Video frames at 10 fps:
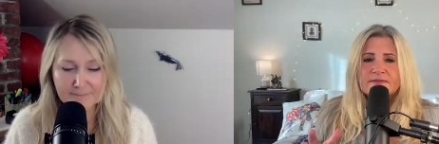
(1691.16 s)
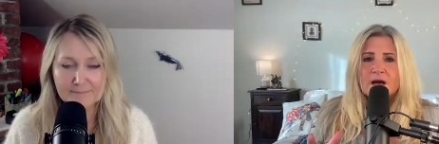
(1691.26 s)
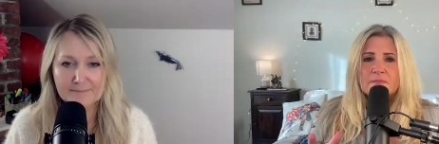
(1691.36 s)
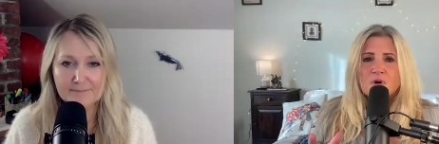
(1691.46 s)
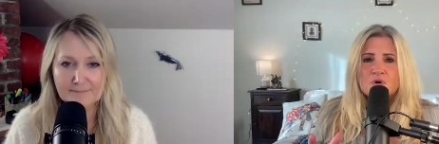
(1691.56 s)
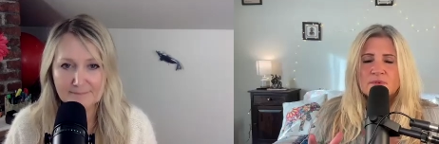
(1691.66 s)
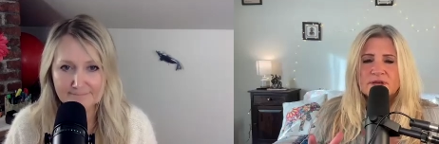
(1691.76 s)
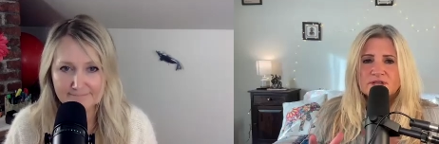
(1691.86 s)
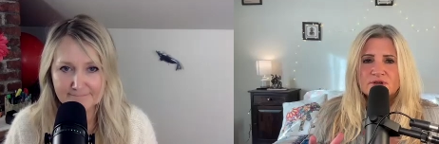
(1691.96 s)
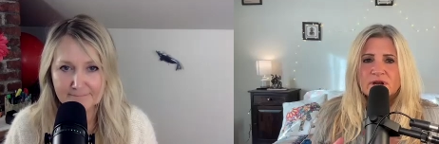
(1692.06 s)
Speaker 1: that
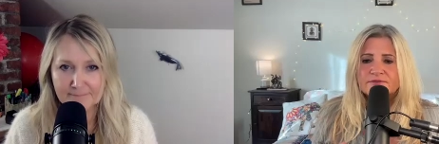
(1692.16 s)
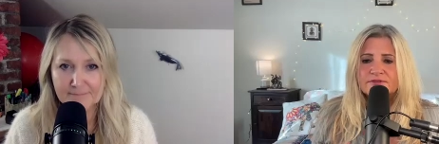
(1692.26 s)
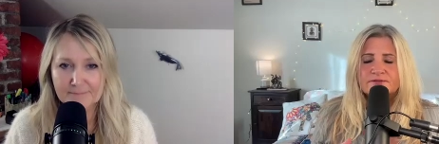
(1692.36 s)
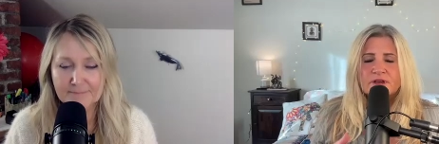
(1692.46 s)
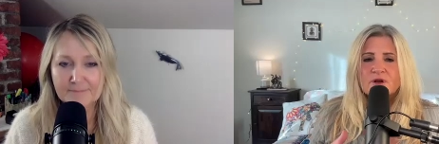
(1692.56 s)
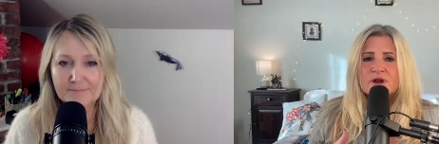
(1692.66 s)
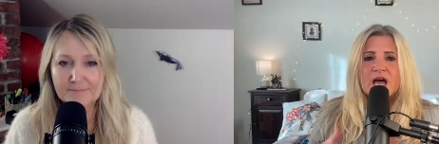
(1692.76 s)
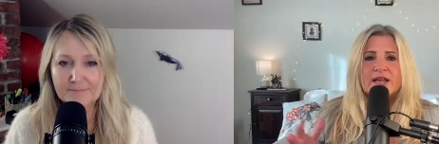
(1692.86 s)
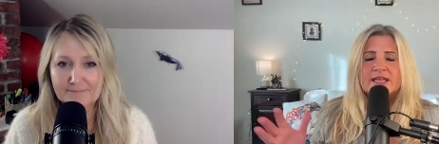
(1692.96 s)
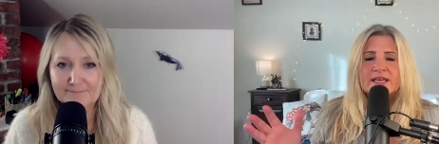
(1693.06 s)
moment you don't have to figure out
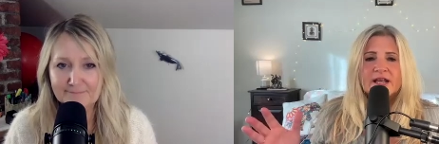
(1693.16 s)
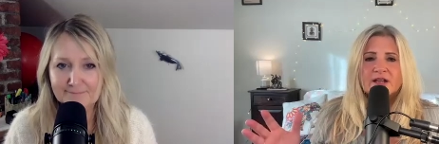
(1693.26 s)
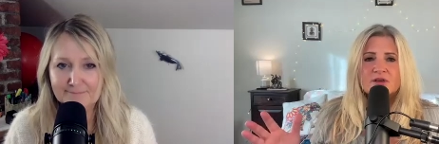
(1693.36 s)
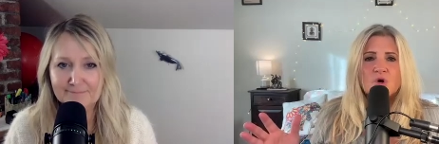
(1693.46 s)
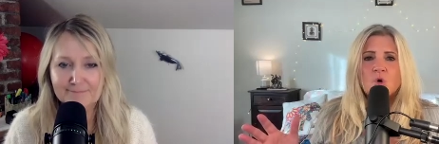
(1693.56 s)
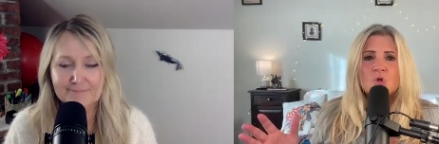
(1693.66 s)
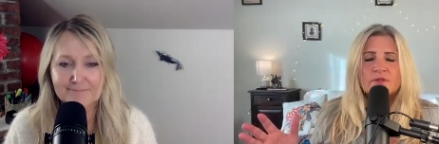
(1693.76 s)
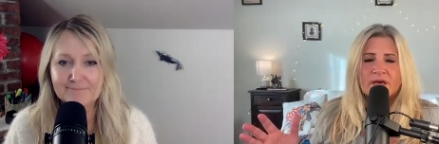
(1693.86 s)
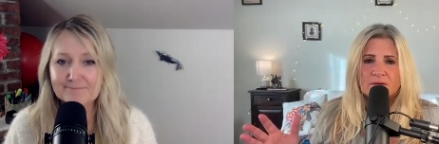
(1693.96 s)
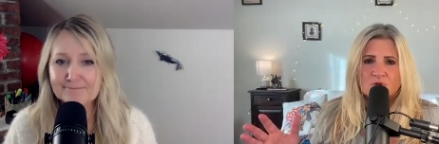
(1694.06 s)
how to get out of the hole
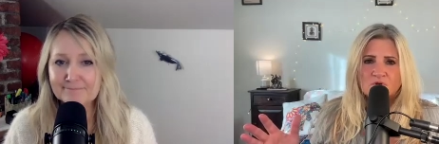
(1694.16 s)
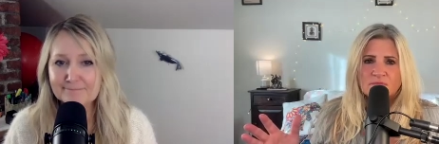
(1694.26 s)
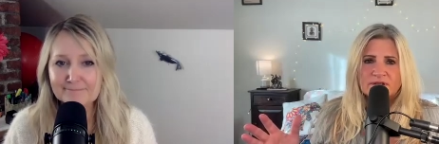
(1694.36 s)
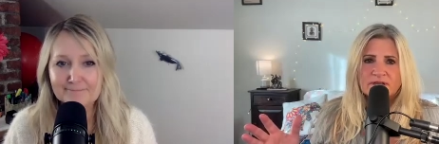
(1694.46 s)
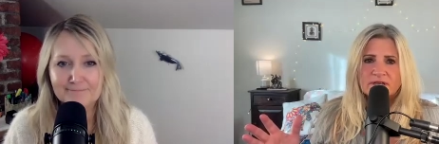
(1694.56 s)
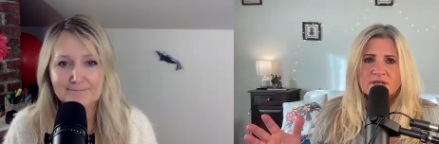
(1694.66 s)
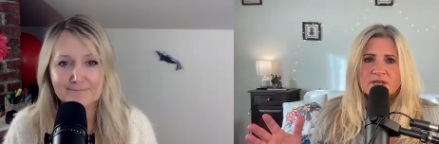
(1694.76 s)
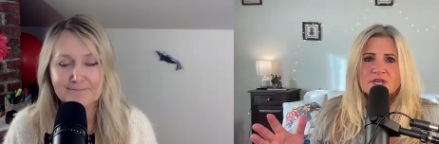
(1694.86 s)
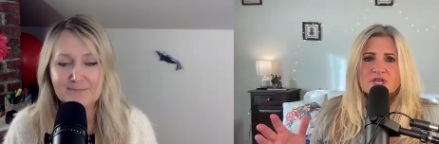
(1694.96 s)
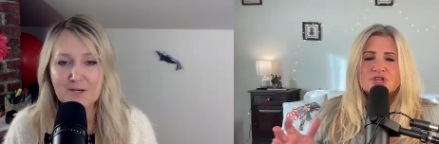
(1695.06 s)
in that moment
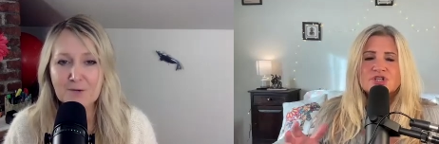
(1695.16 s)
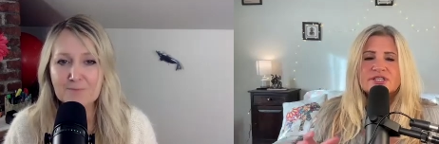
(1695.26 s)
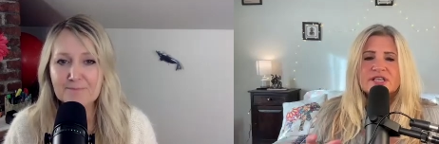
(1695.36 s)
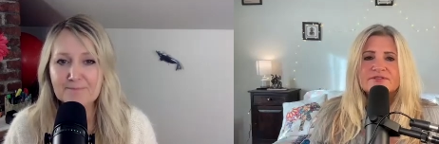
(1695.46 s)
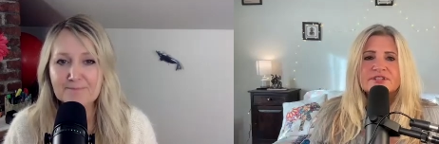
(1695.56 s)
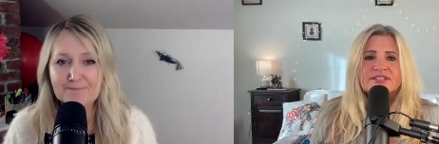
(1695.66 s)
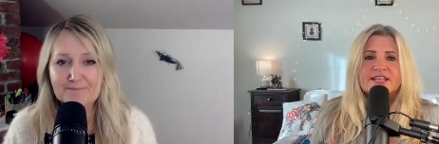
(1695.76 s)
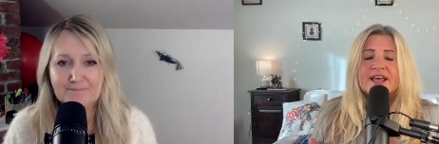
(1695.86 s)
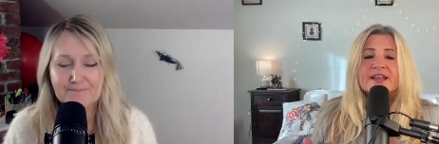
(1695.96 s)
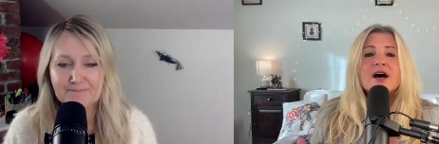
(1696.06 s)
you mm-hmm. just have to
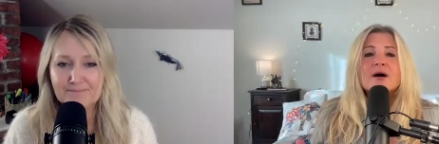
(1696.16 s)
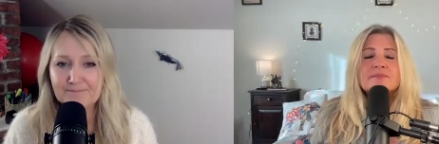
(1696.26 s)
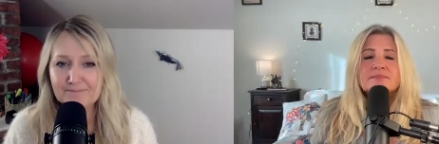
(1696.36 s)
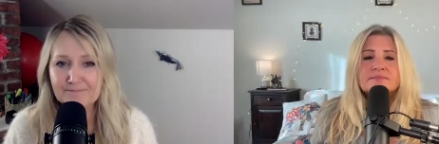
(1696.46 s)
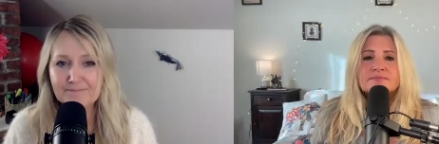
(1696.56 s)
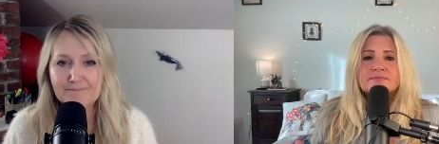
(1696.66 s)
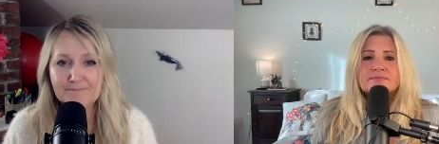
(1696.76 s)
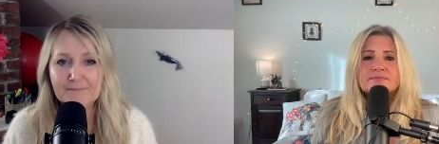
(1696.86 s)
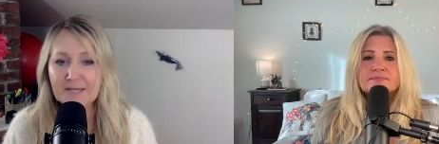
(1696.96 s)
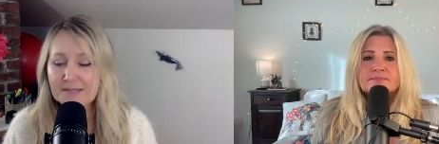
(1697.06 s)
stand up
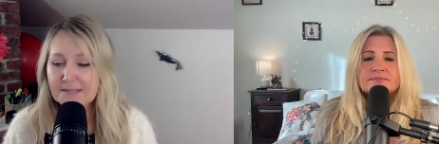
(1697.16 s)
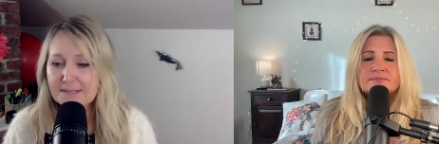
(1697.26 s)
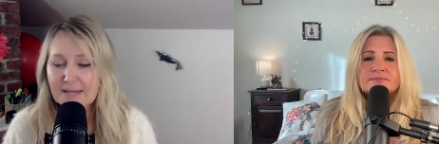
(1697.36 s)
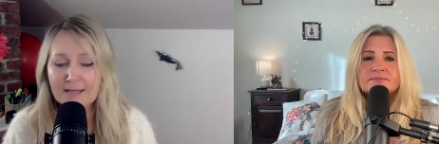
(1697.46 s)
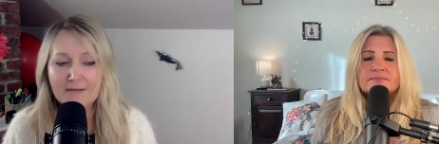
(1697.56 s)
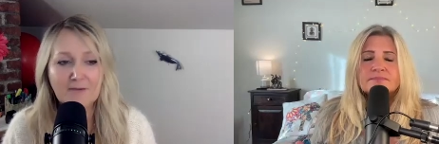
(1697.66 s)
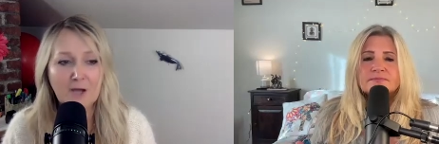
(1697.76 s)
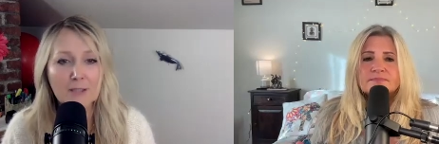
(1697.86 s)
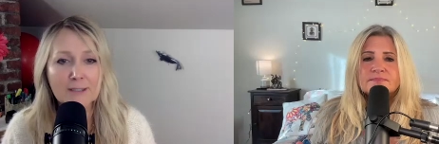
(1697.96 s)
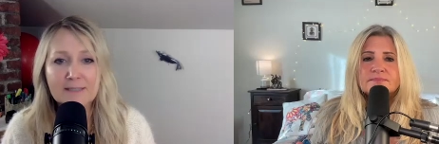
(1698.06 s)
Speaker 2: Yes. And if
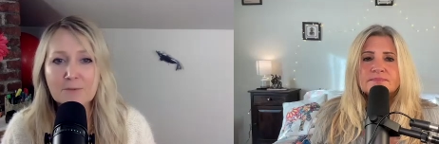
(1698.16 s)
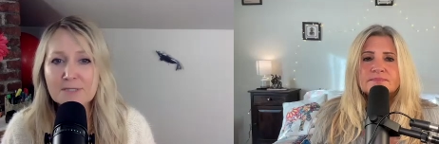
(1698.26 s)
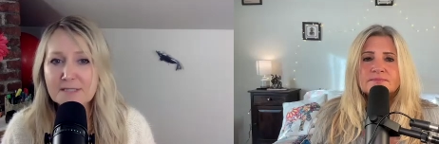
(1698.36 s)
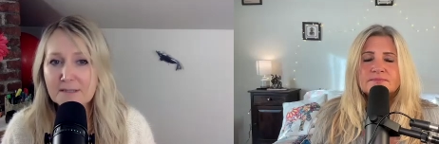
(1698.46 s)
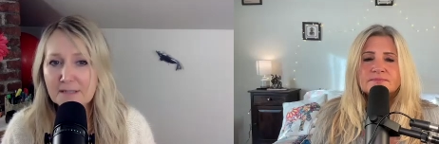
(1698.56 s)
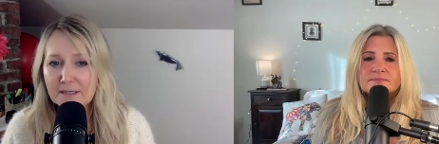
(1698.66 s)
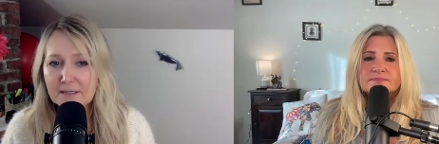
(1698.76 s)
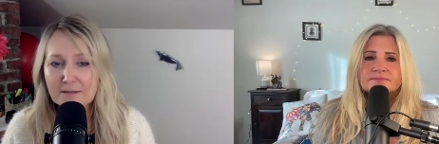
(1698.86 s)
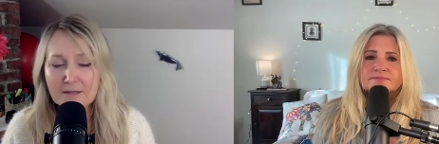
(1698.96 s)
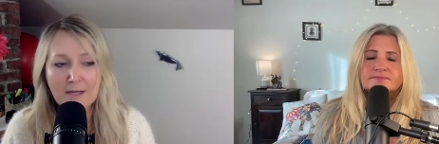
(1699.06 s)
Colleen wasn't
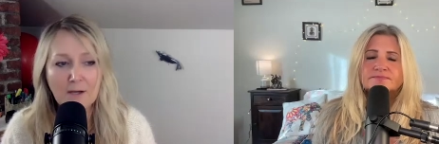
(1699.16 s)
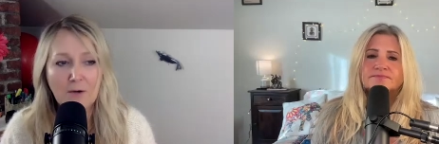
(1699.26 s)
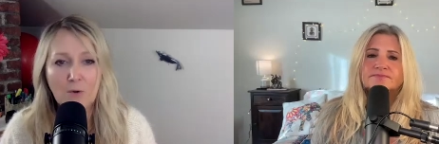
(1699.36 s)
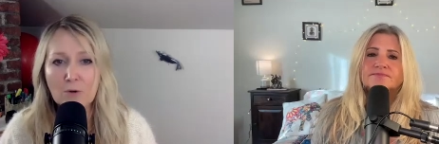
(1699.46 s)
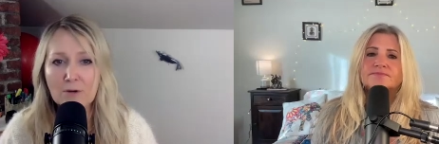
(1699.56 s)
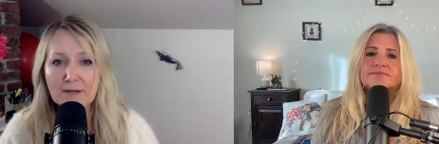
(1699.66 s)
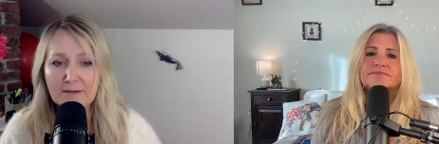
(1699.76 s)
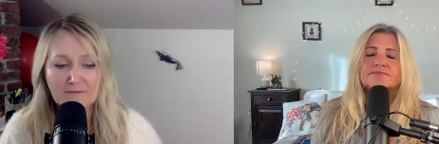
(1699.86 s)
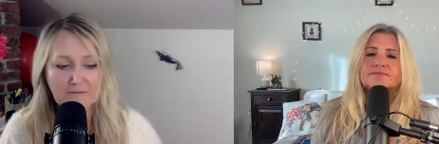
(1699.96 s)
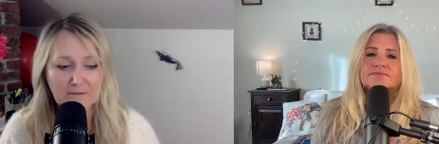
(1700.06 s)
there, or
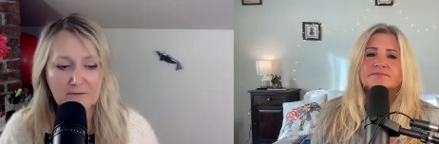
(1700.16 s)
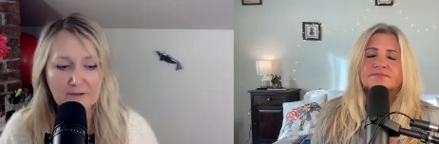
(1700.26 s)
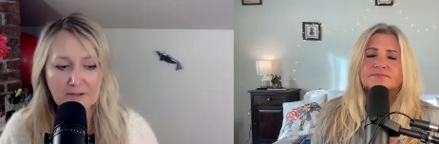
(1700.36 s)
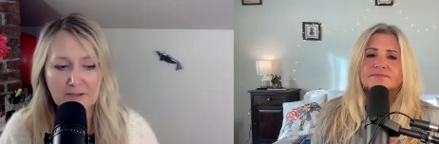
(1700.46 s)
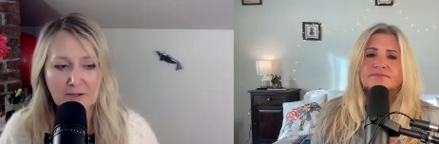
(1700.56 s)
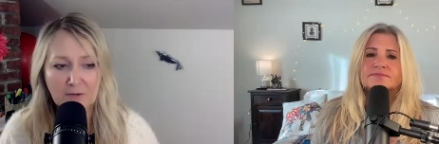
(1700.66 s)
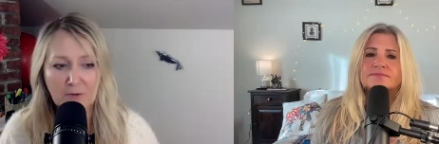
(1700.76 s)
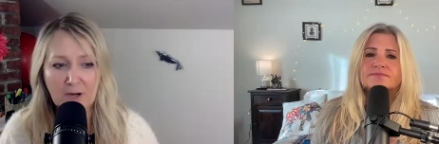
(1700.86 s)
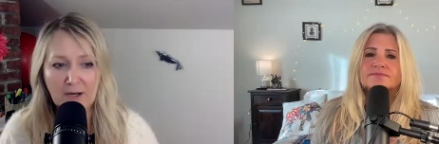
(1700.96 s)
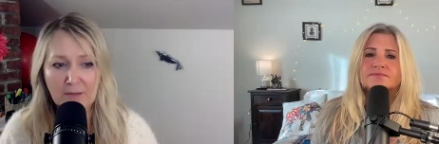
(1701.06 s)
if, you
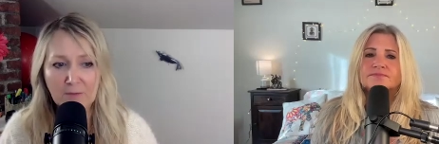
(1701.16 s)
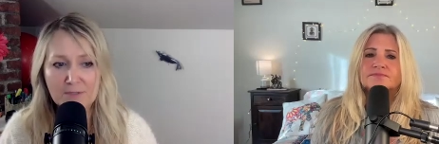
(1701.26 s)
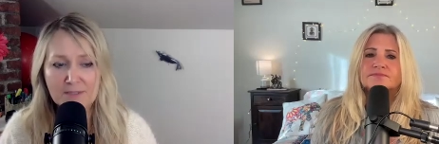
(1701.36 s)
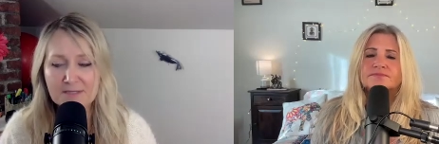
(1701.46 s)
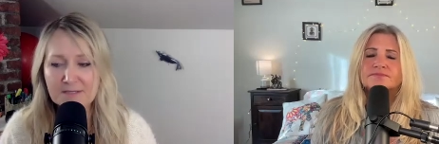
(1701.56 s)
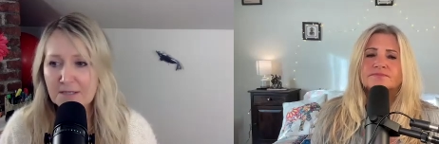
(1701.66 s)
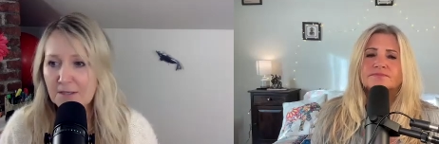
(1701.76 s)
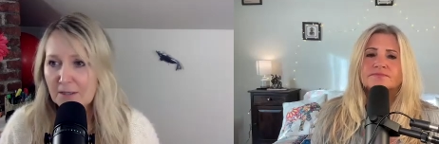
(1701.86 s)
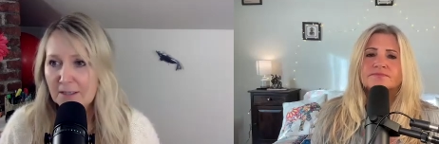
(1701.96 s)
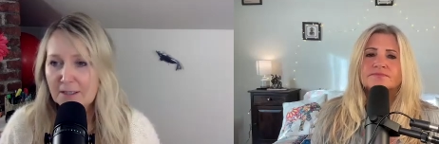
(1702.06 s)
know, I was
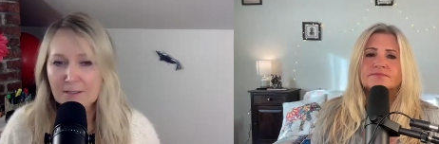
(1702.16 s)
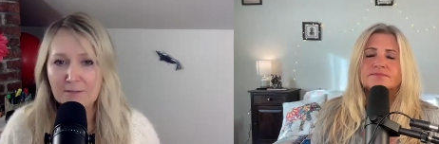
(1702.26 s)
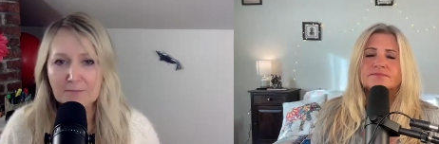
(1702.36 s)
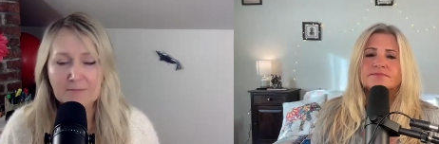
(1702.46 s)
in a